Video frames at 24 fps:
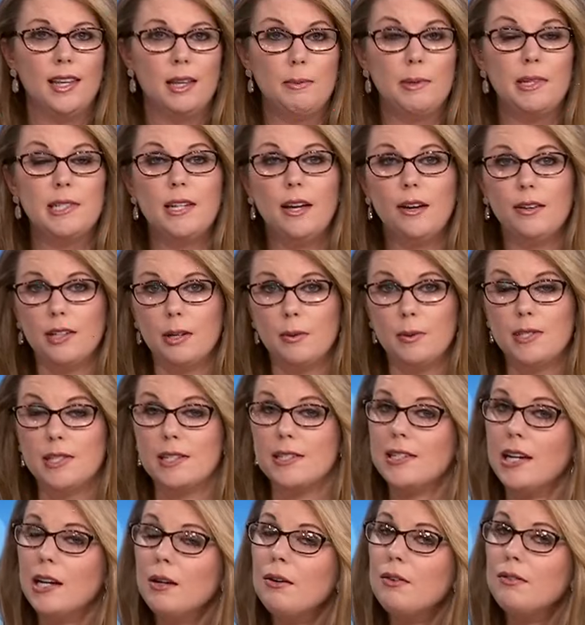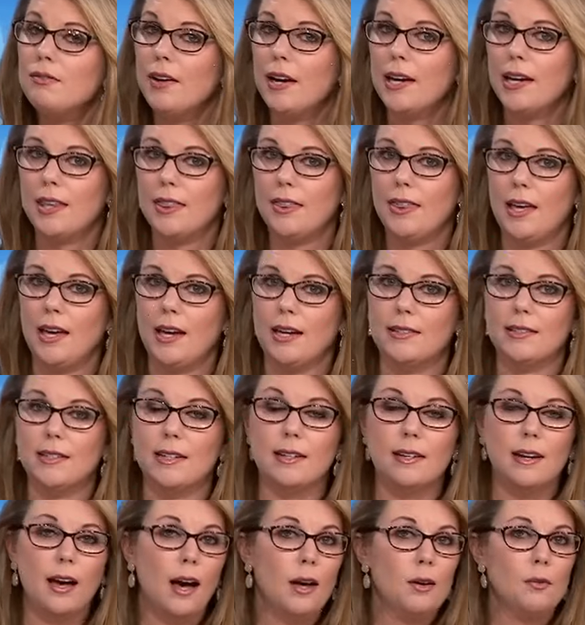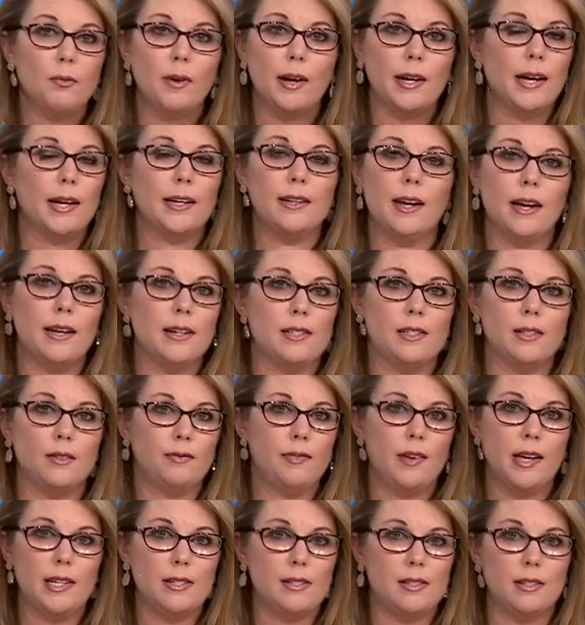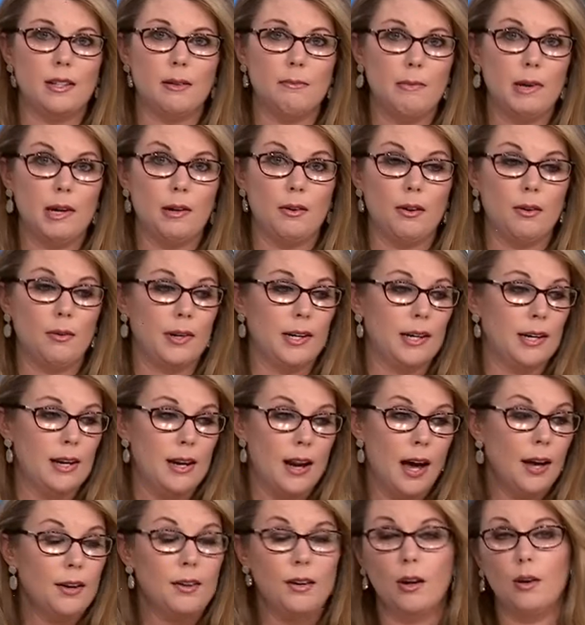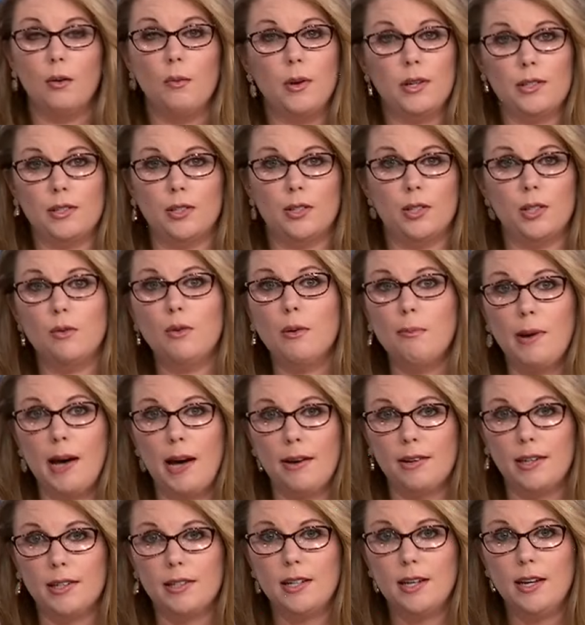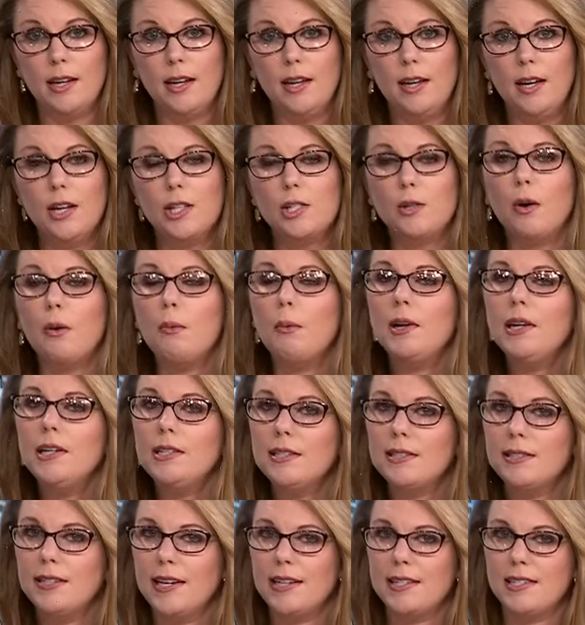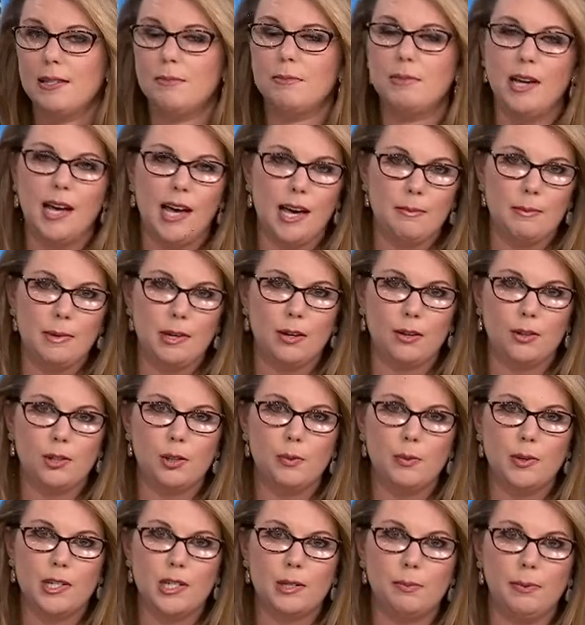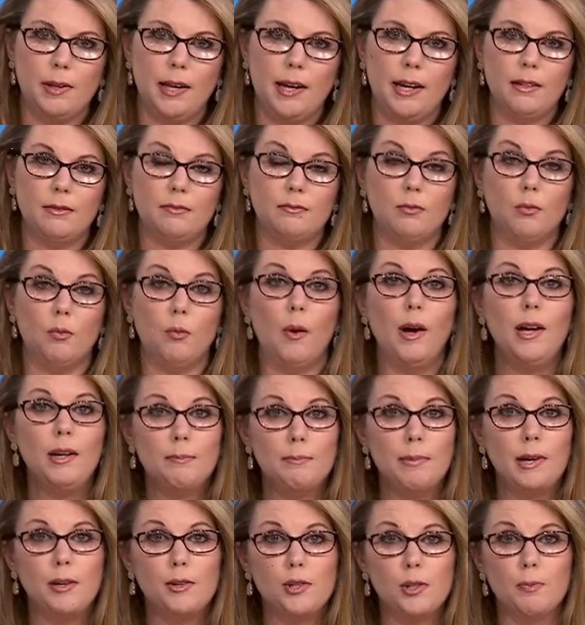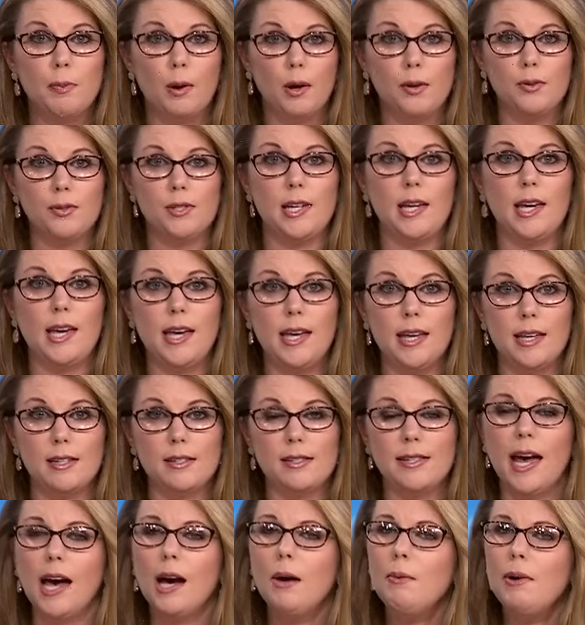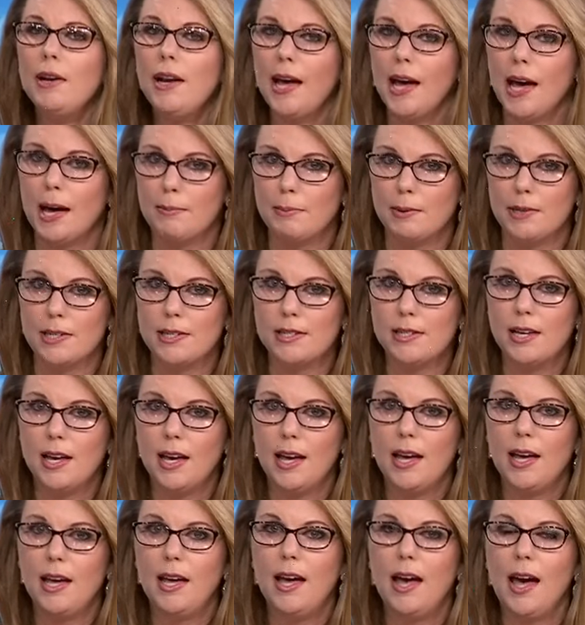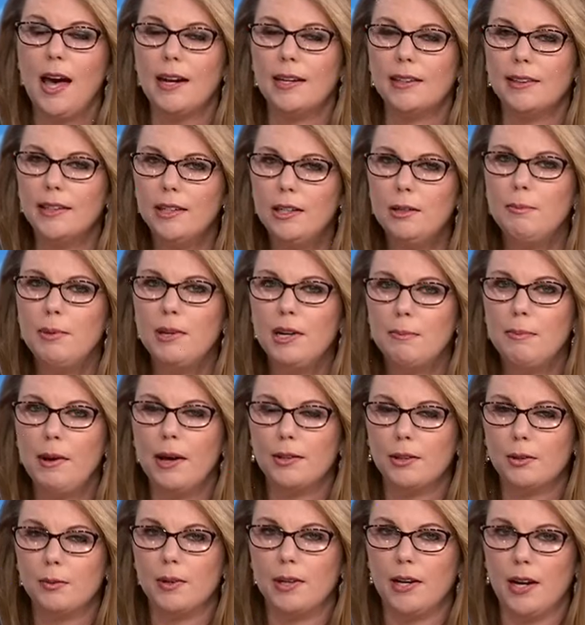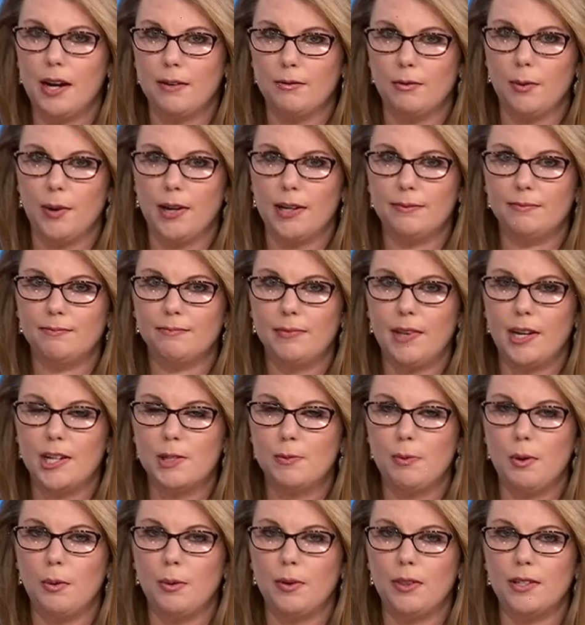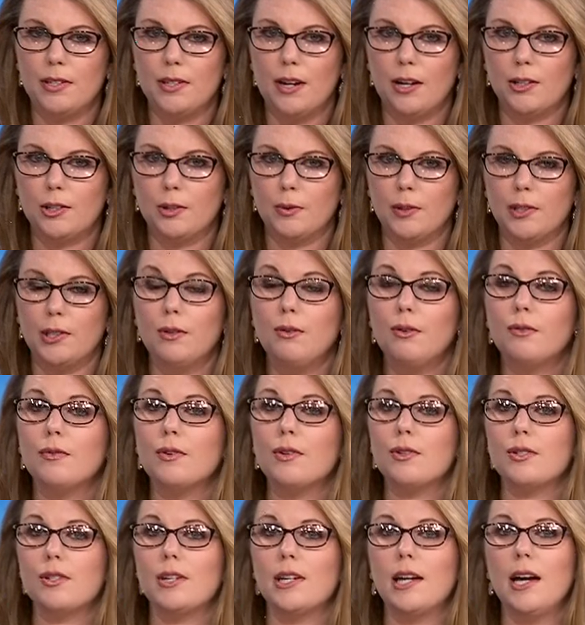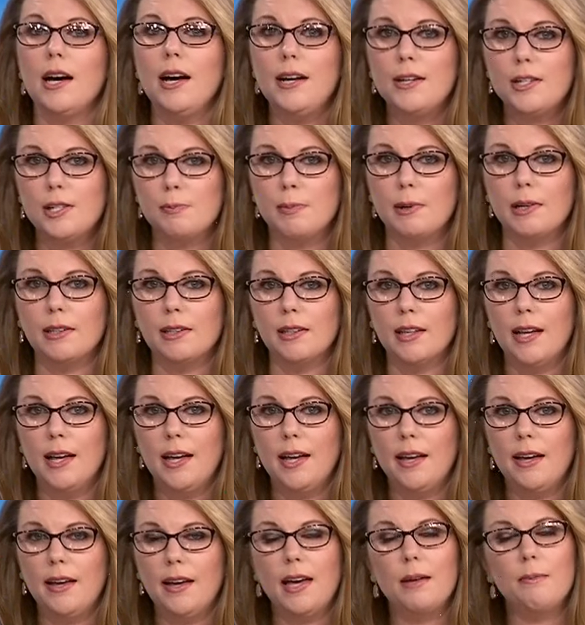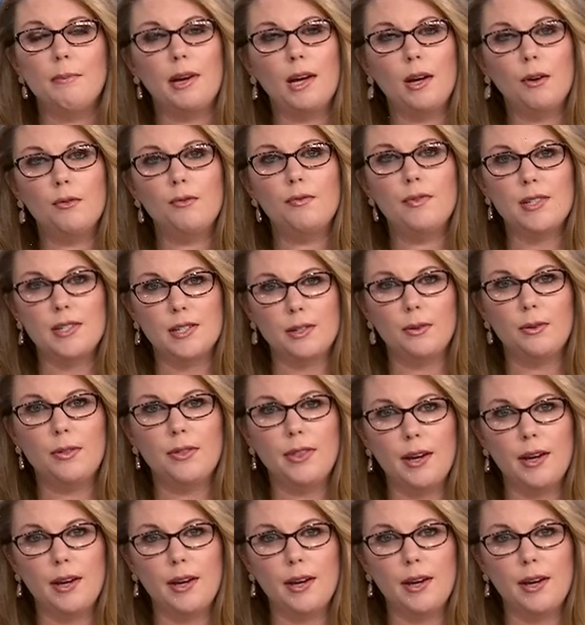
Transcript: Let me tell you, it's a terrifying thing to not recognize the face in the mirror and not know what to do about it. So I wanted to take some time here to explain what Bell's palsy is, how it happens, and a little bit about the recovery. I spoke with a doctor at University Hospital and my own physical